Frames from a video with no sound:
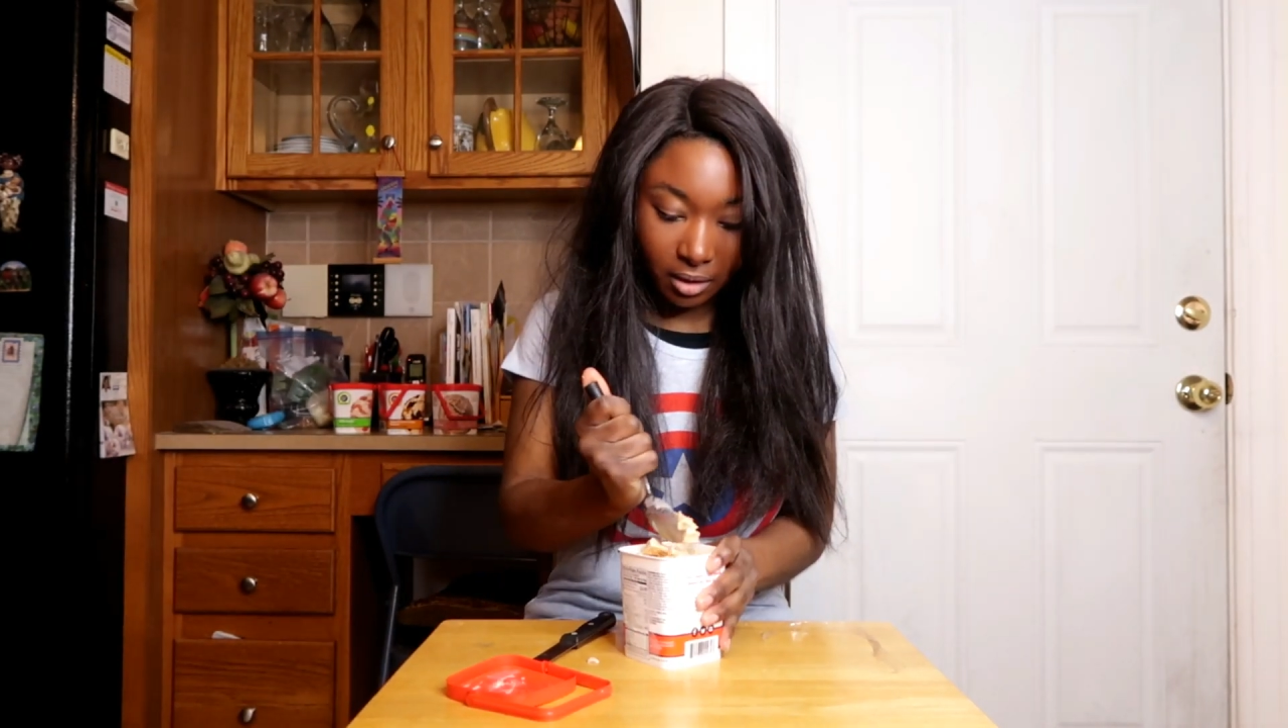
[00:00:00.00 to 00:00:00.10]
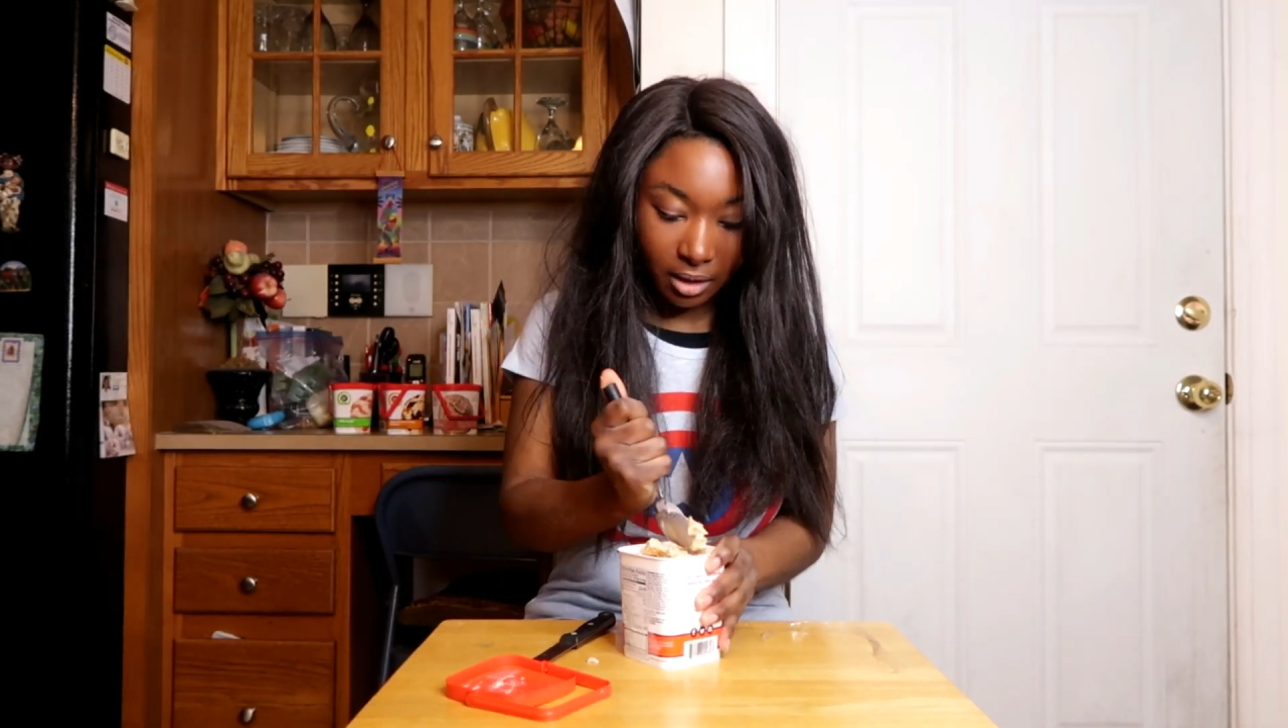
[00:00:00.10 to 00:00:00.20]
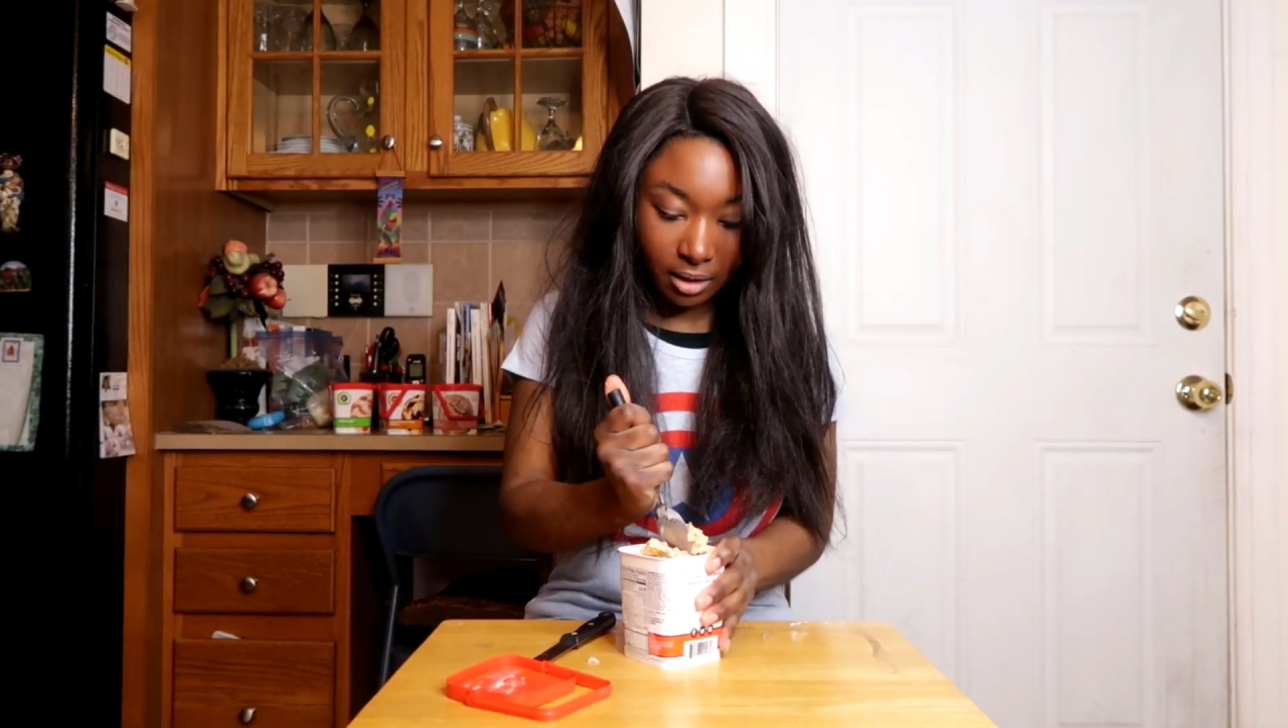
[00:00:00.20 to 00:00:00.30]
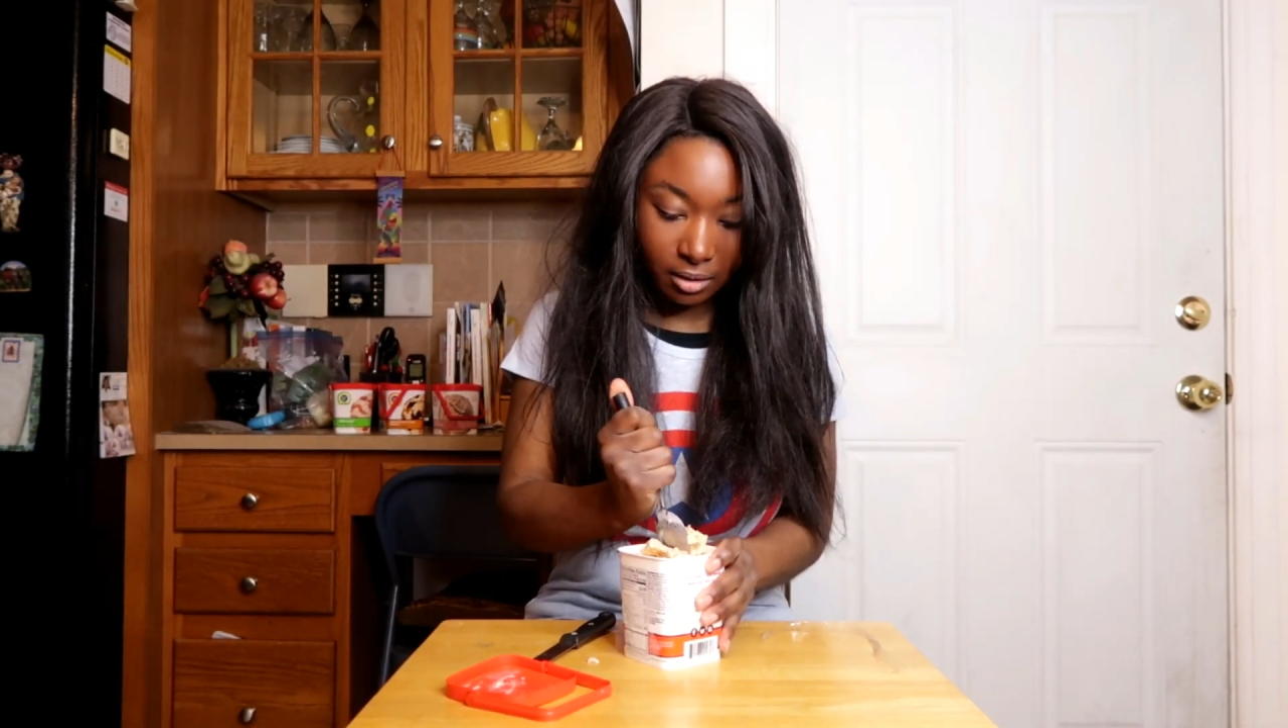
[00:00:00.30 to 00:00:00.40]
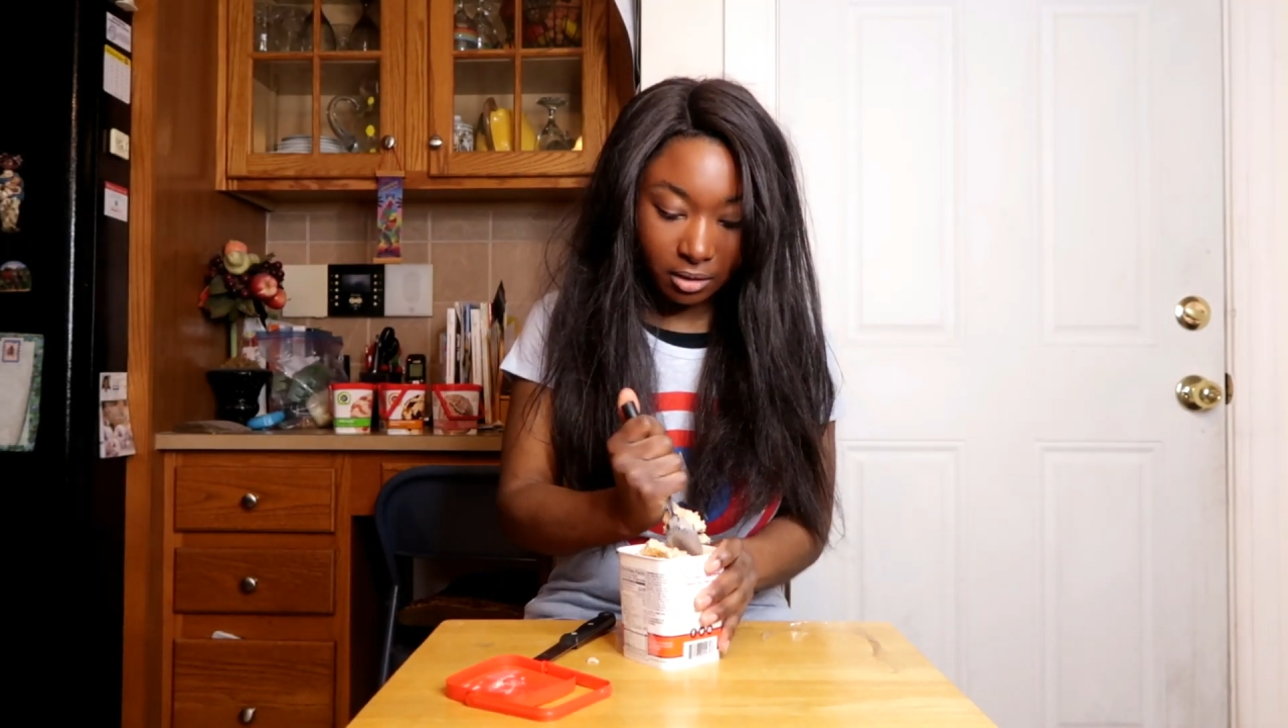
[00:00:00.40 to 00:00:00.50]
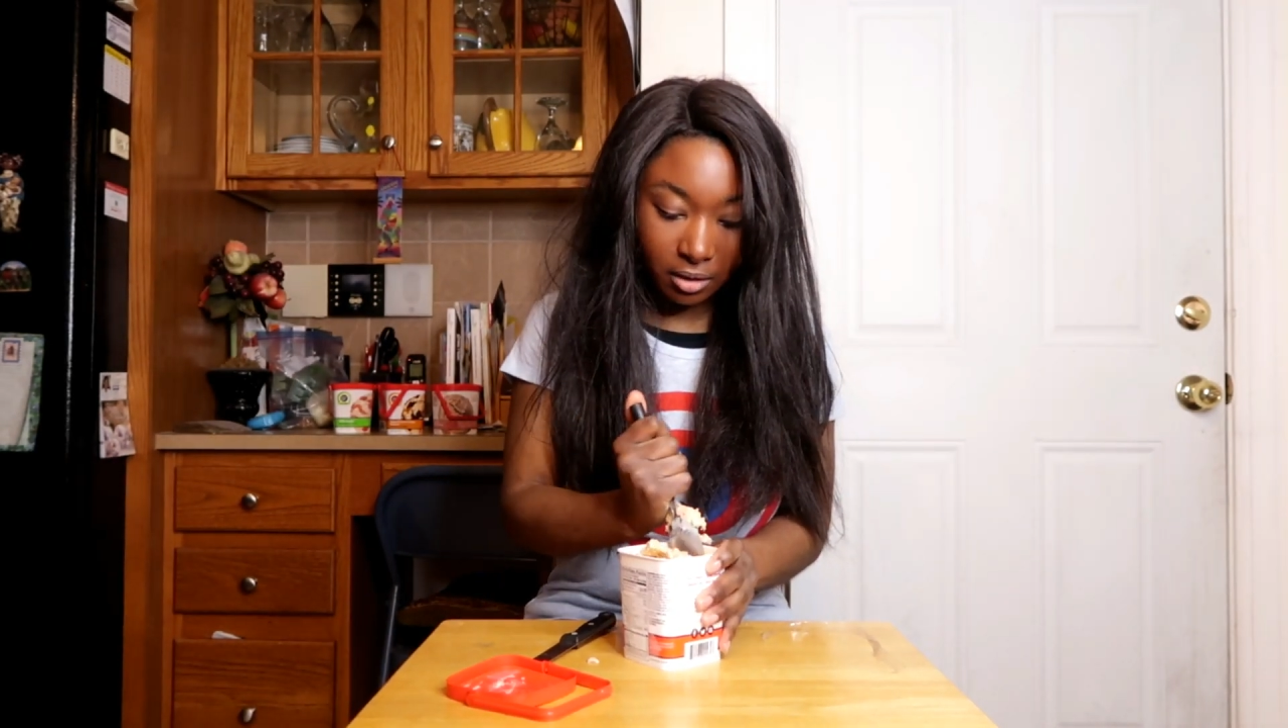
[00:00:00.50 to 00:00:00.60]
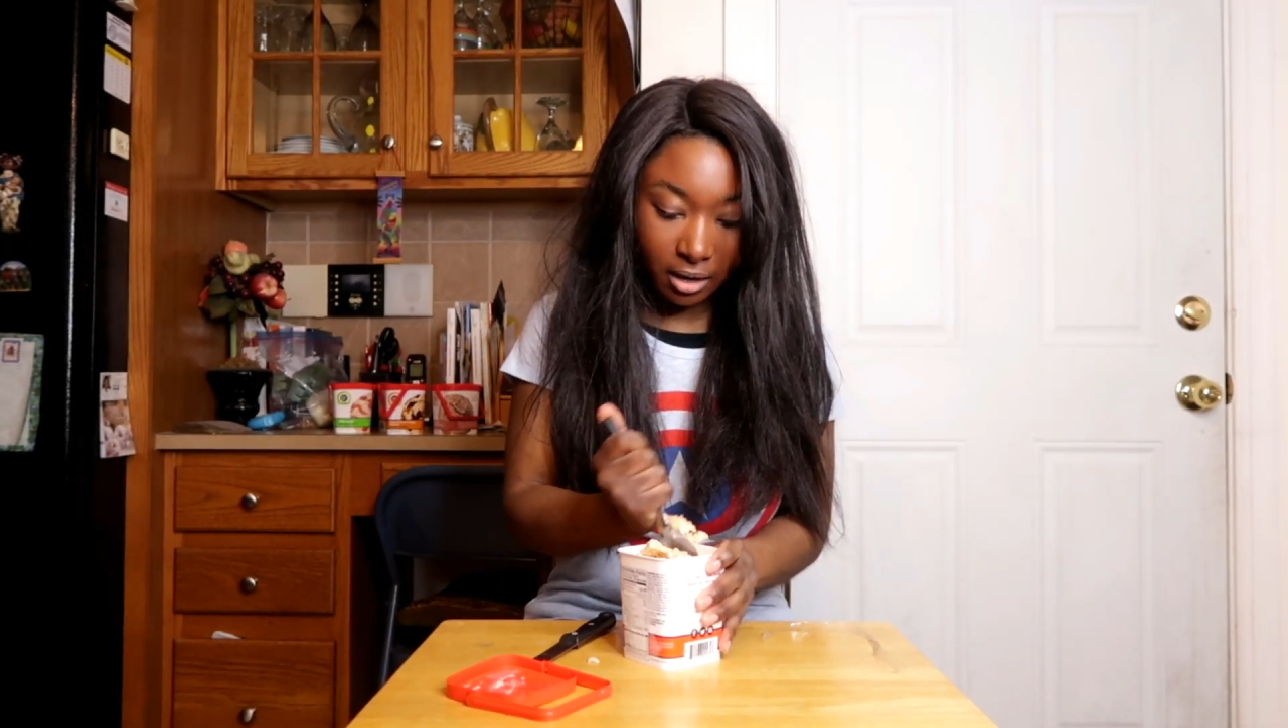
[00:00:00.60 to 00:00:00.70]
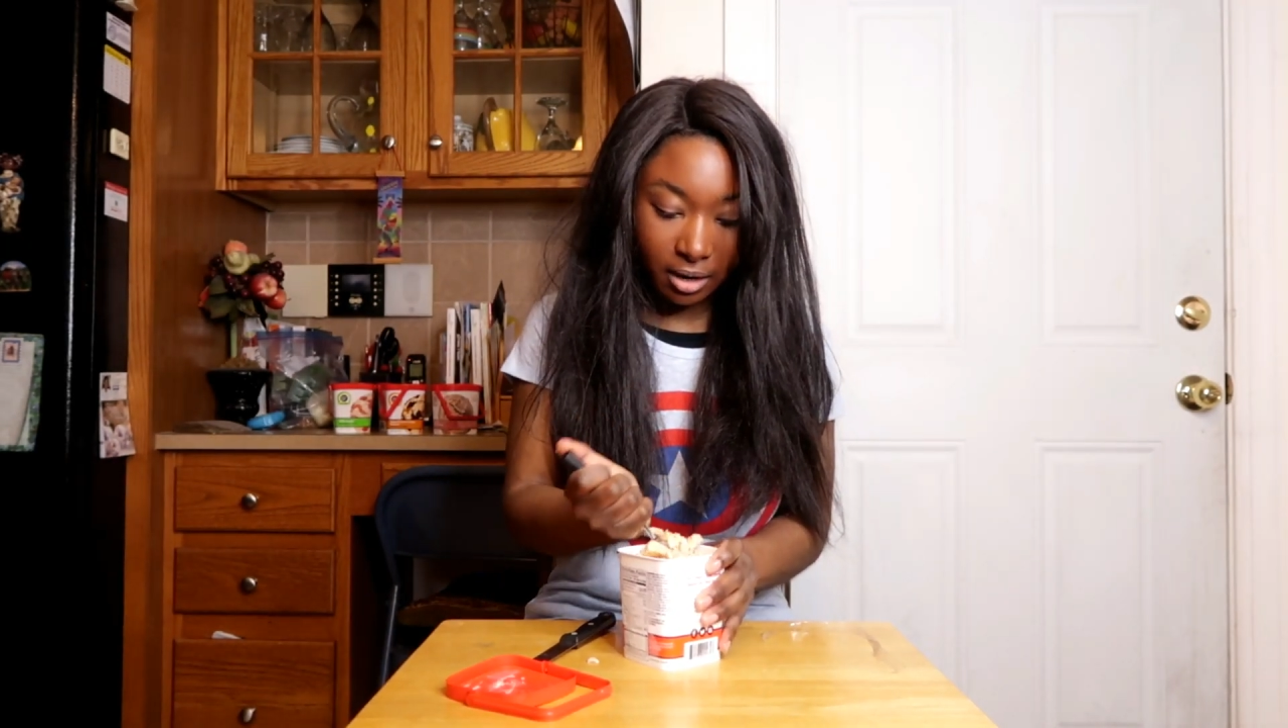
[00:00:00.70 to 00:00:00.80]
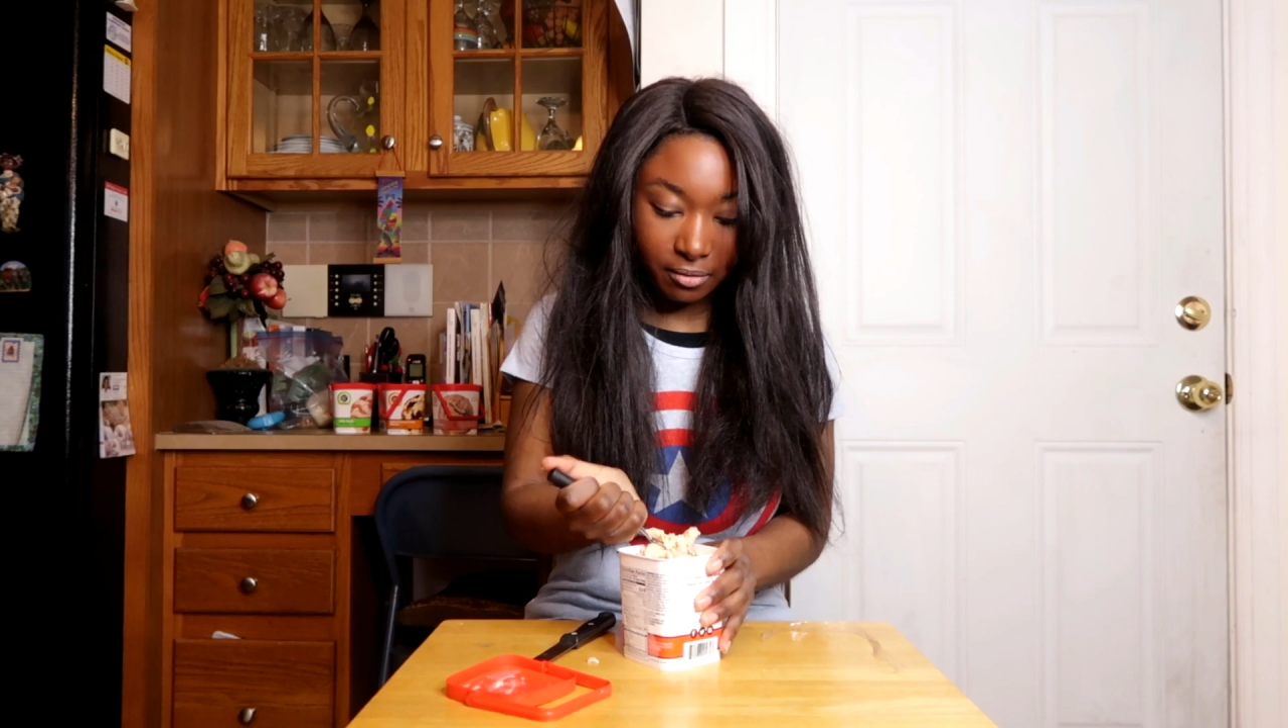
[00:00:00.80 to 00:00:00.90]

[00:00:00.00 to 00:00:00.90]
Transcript: Okay, so I got